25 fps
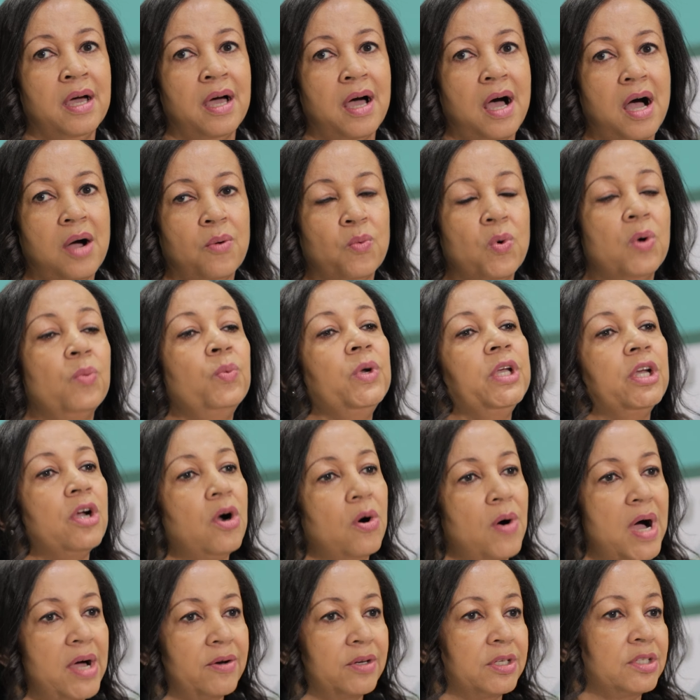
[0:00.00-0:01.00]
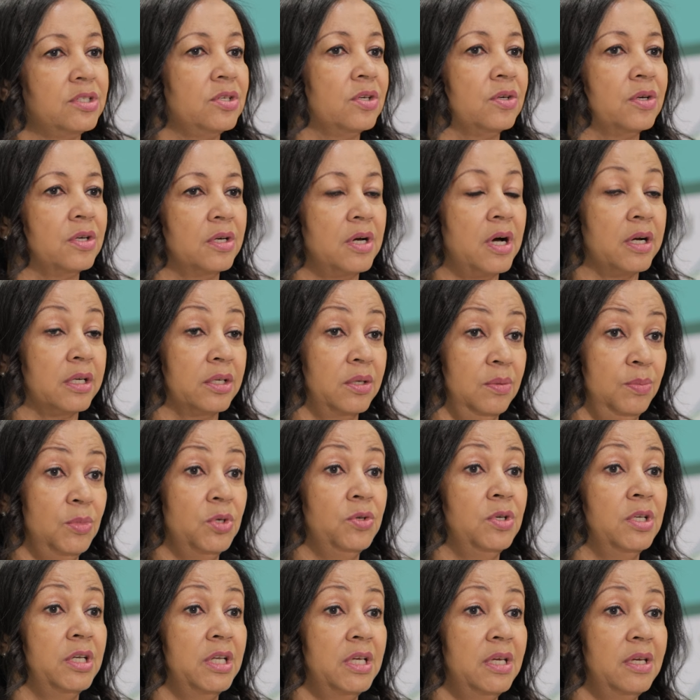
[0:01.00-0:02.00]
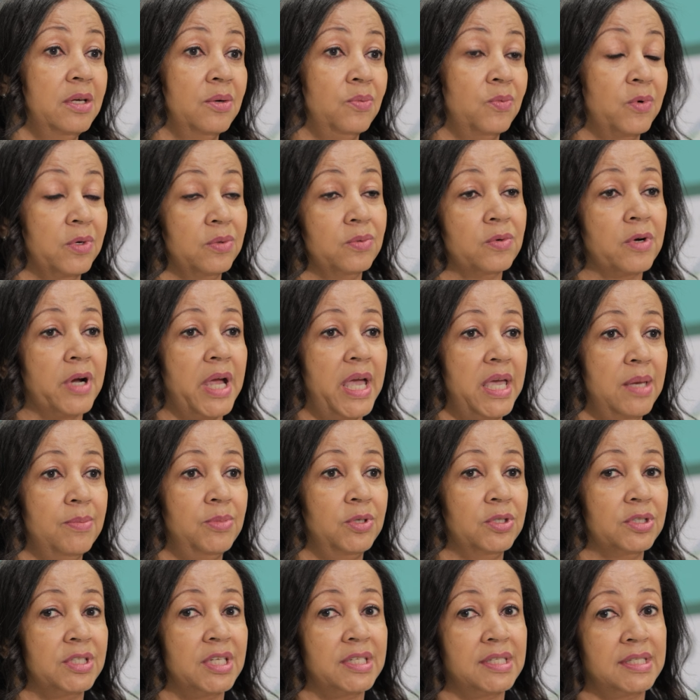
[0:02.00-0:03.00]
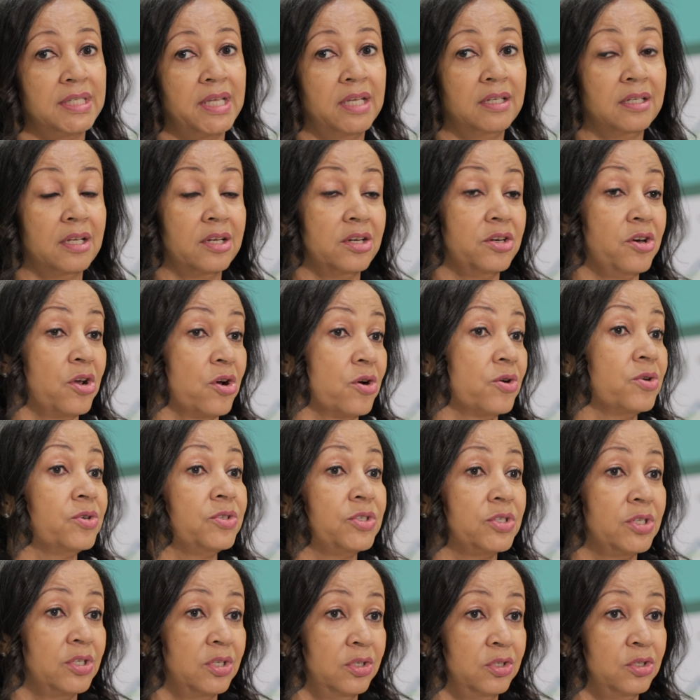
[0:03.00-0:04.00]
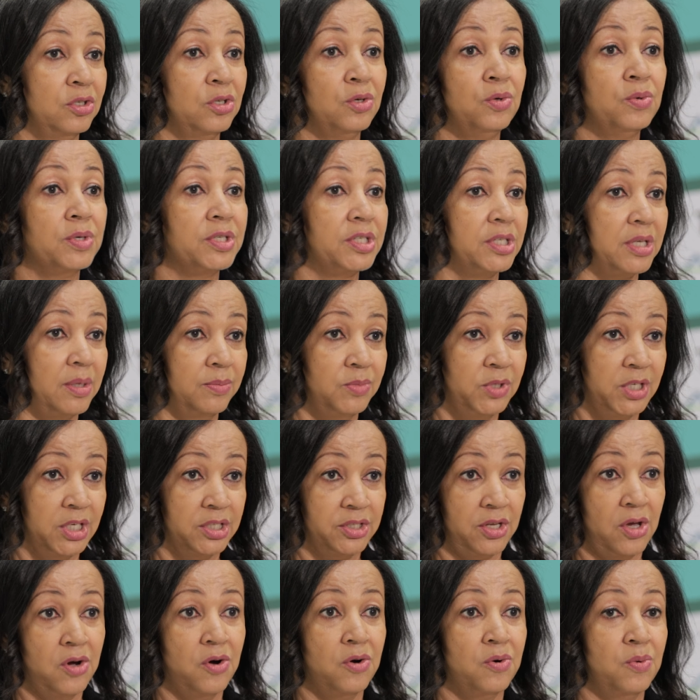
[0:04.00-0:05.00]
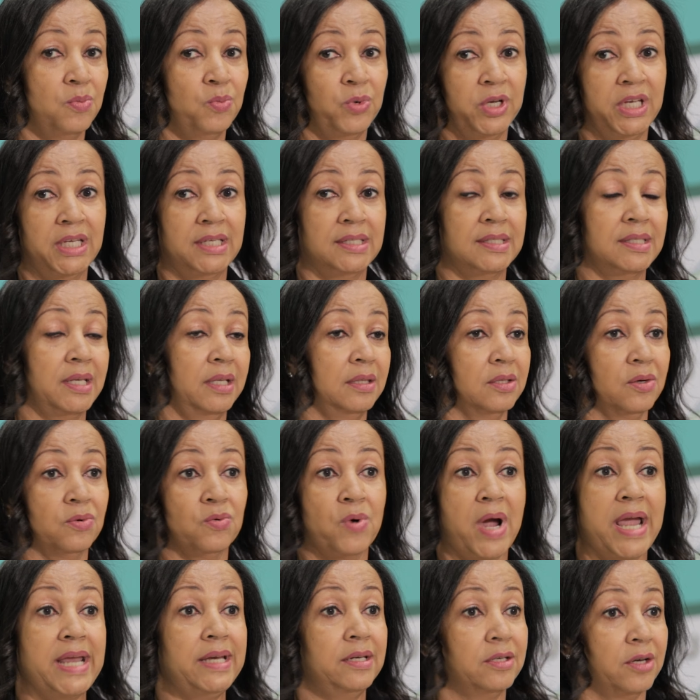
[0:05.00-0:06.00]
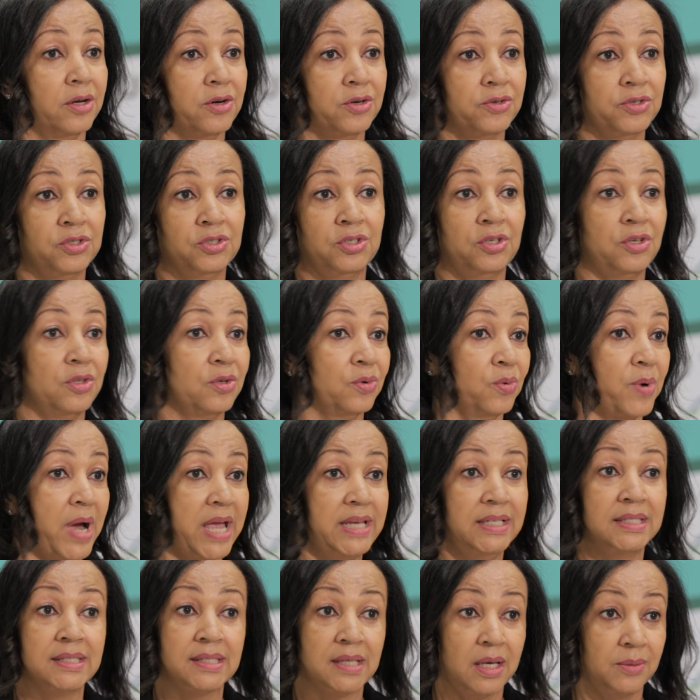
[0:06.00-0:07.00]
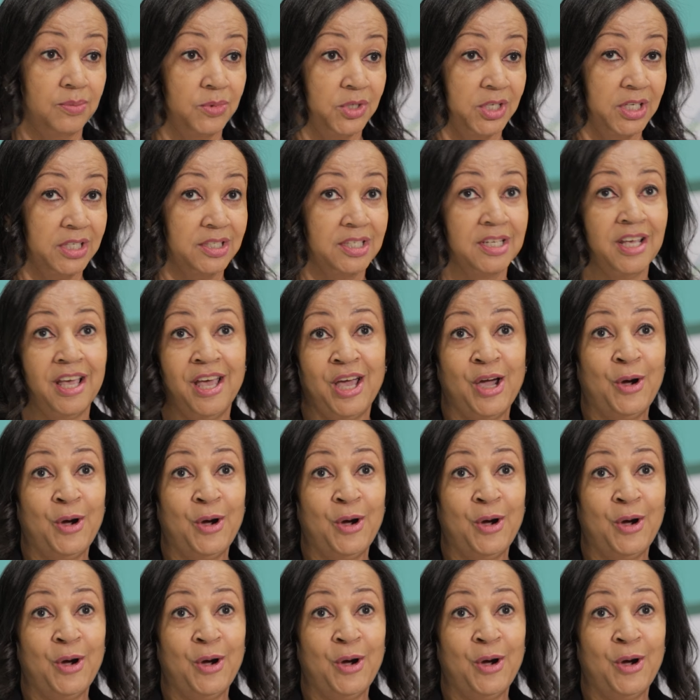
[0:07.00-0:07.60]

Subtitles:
when we go out into a community, when we're able to send a nurse to a subject's home, we can send the right nurse to the right subject